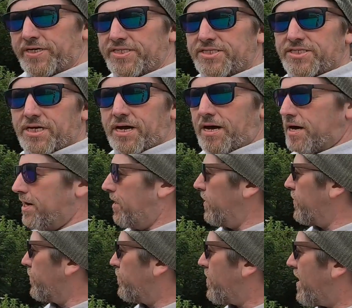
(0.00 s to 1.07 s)
it's
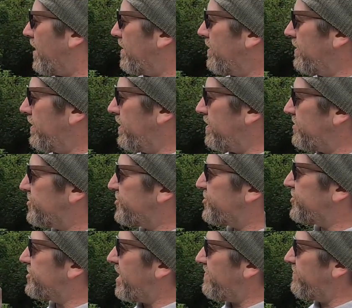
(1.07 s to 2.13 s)
RAL
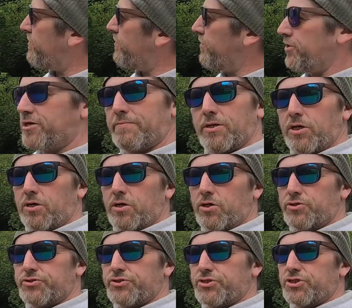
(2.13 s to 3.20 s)

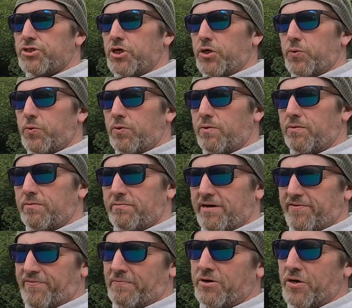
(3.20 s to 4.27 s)
7002,
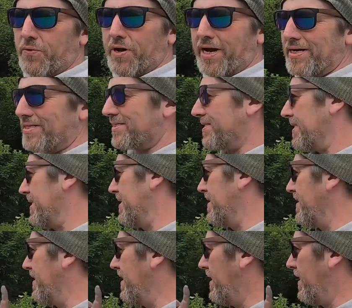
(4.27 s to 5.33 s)
if I'm correct,
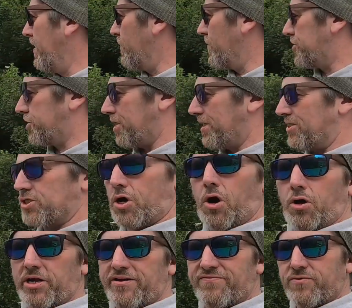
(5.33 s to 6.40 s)
which is
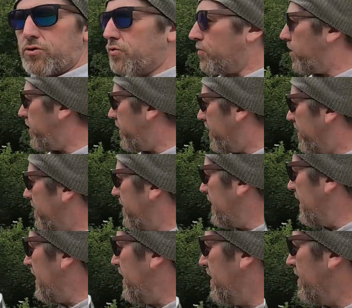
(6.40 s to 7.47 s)
olive grey.
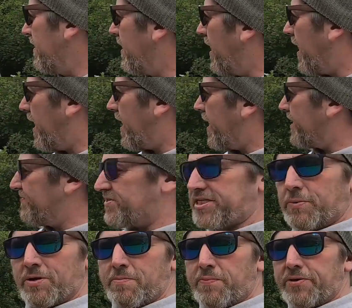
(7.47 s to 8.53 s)
And if you see
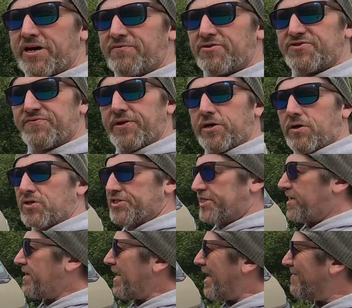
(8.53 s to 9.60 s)
one of my previous videos, I
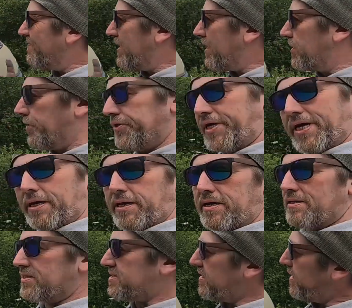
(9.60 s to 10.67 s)
did the Iveco Daily in
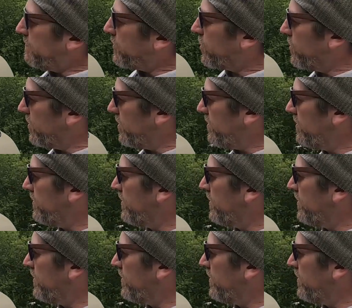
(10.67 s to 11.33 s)
the same colour.